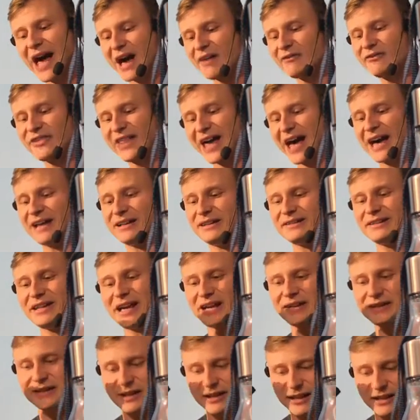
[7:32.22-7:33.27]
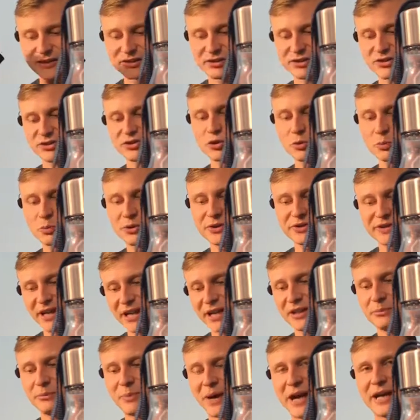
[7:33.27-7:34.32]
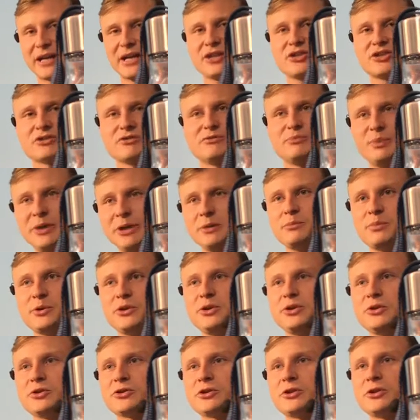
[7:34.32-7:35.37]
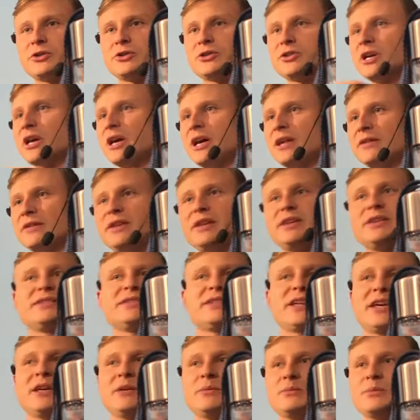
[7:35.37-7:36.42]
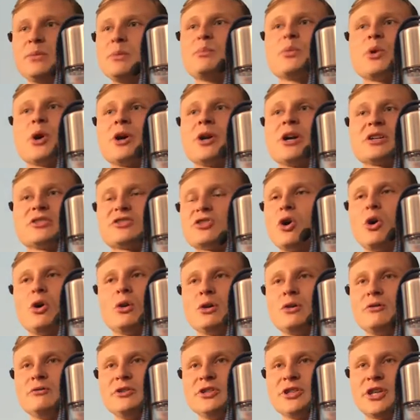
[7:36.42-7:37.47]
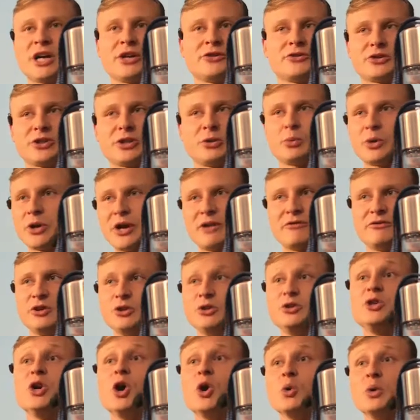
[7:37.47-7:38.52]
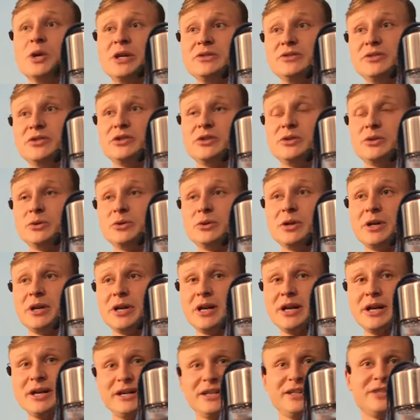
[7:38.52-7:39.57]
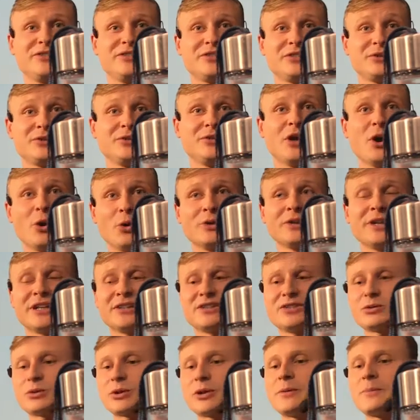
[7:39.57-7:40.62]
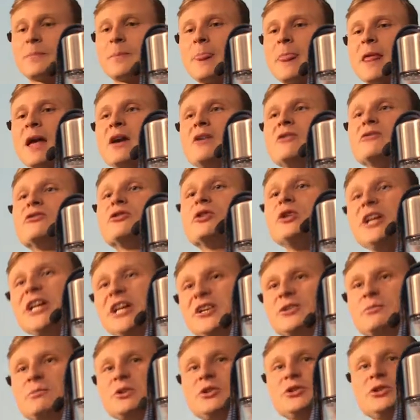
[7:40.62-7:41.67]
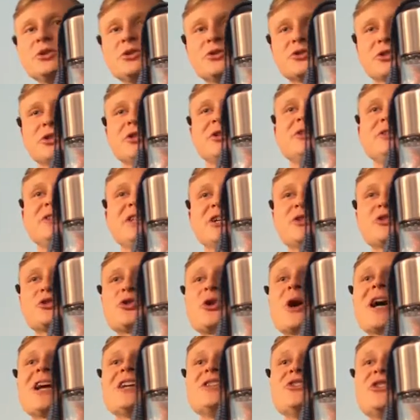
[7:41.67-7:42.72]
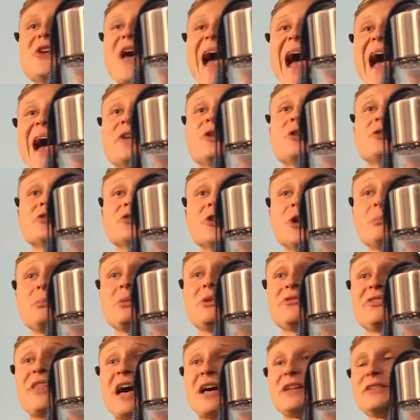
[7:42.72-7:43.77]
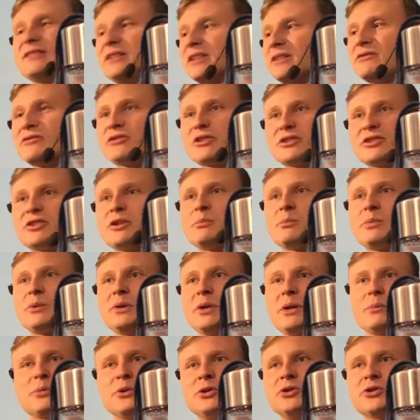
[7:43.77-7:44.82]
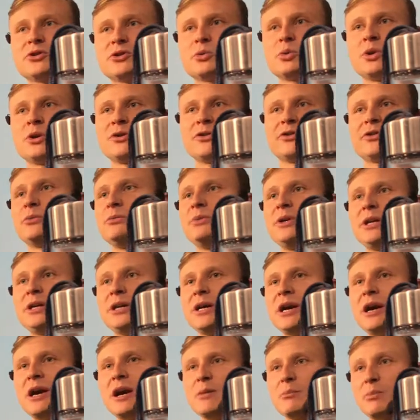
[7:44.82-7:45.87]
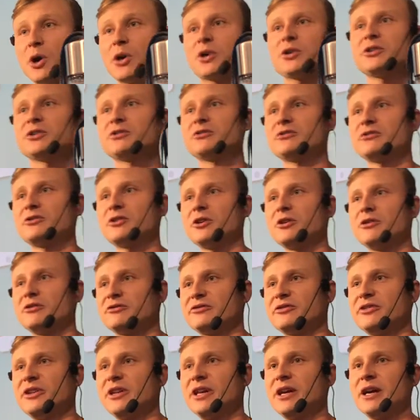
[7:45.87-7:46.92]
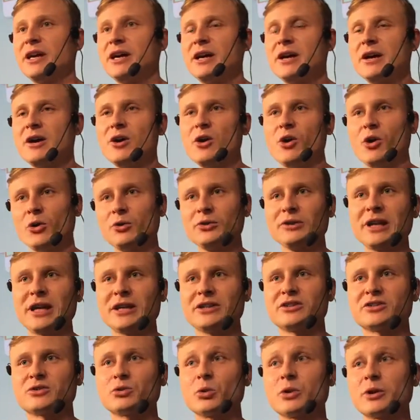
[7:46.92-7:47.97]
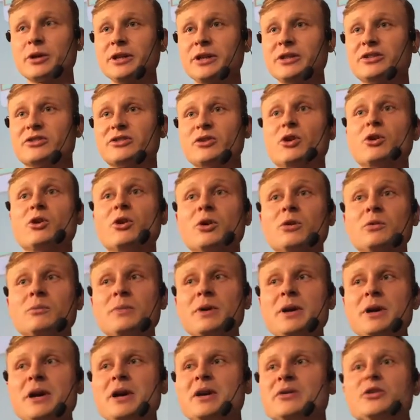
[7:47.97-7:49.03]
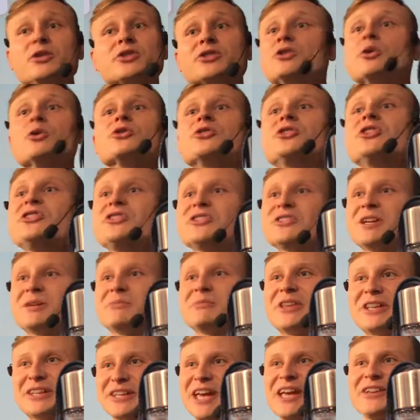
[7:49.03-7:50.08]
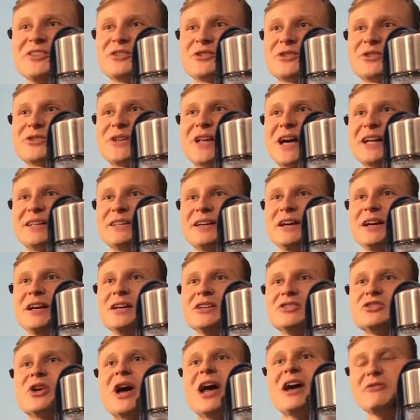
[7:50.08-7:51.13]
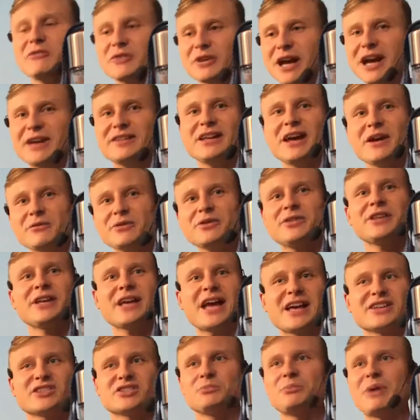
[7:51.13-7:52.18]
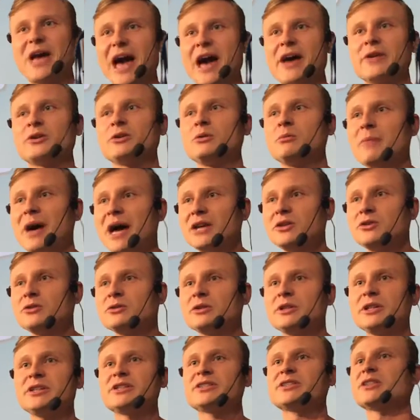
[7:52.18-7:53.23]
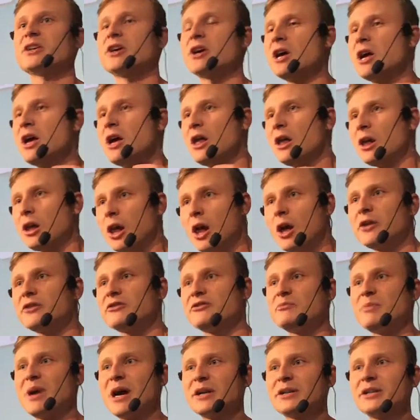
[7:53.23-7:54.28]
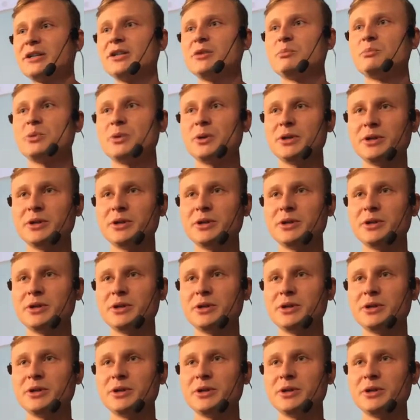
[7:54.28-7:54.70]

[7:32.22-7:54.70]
have that like a super tight package of big producers, the same products all over the country wherever you go into the online store. For each producer, they're trying to add on top of that. Say, for example, a producer wants to be part of the online store in Stockholm. There's no system that caters to that. So everything has to be handled manually. It's a lot of money. The